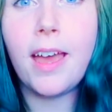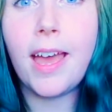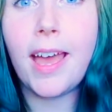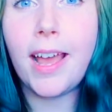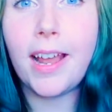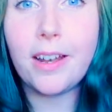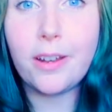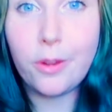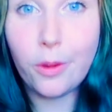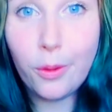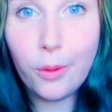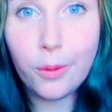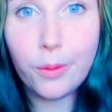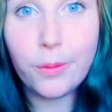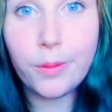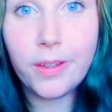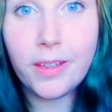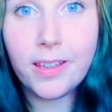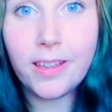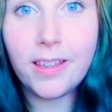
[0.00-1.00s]
and
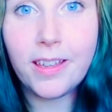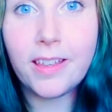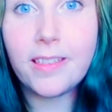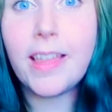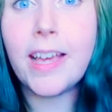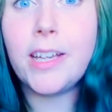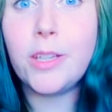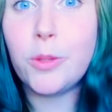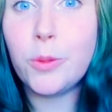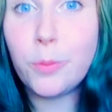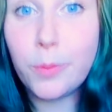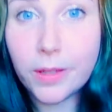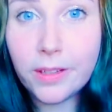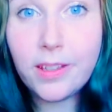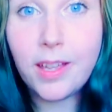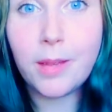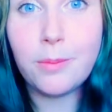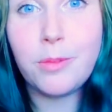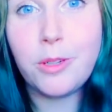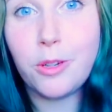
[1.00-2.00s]
know that you
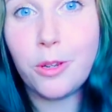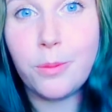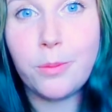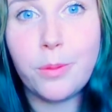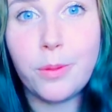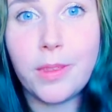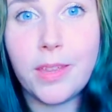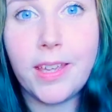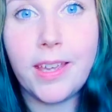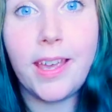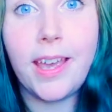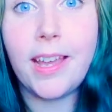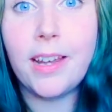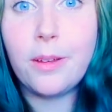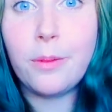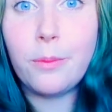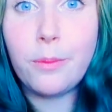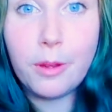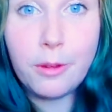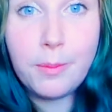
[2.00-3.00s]
will come to terms with it
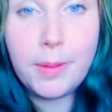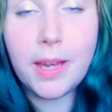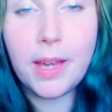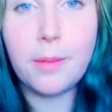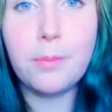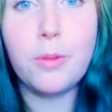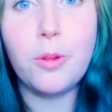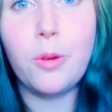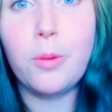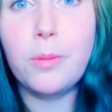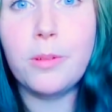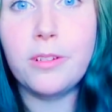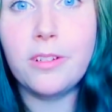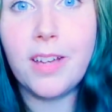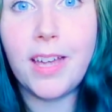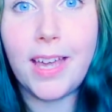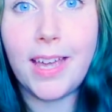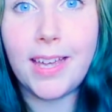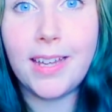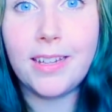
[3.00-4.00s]
and it will become
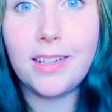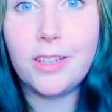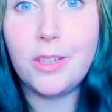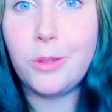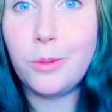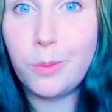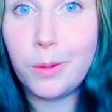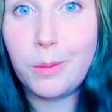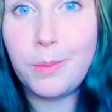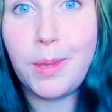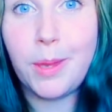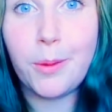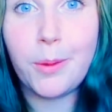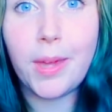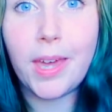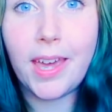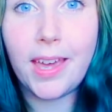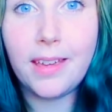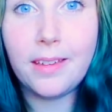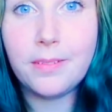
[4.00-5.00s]
normal and you will be
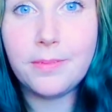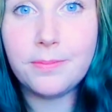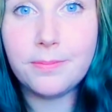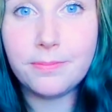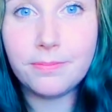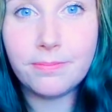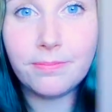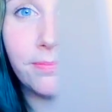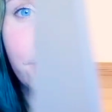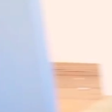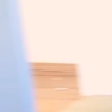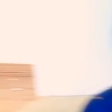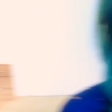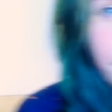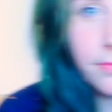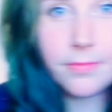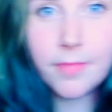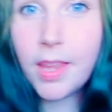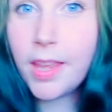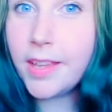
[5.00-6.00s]
okay.
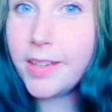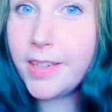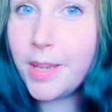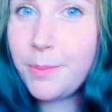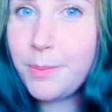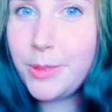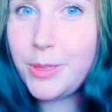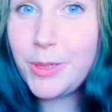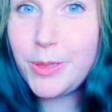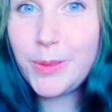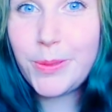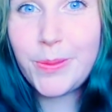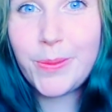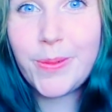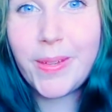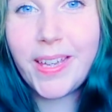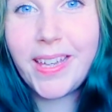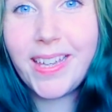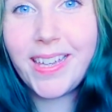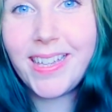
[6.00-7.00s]
Number
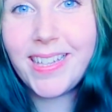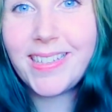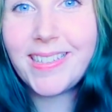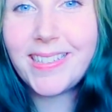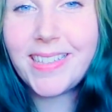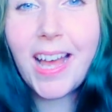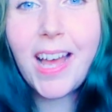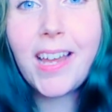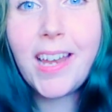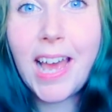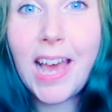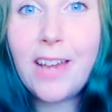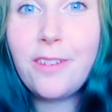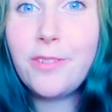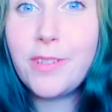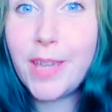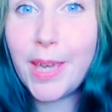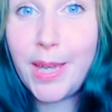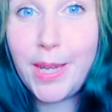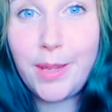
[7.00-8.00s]
two, start
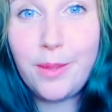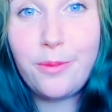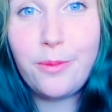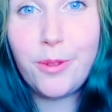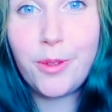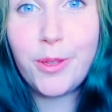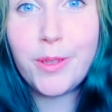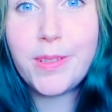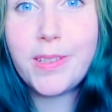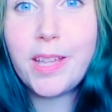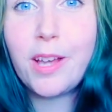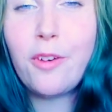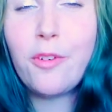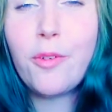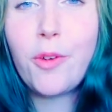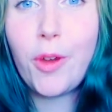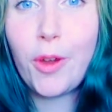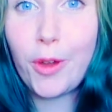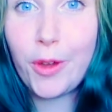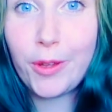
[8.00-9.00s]
advocating for
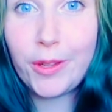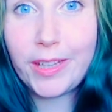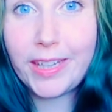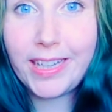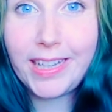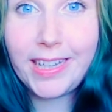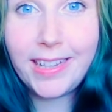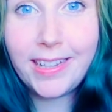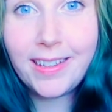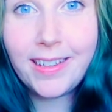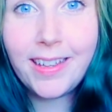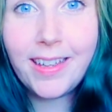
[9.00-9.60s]
yourself early.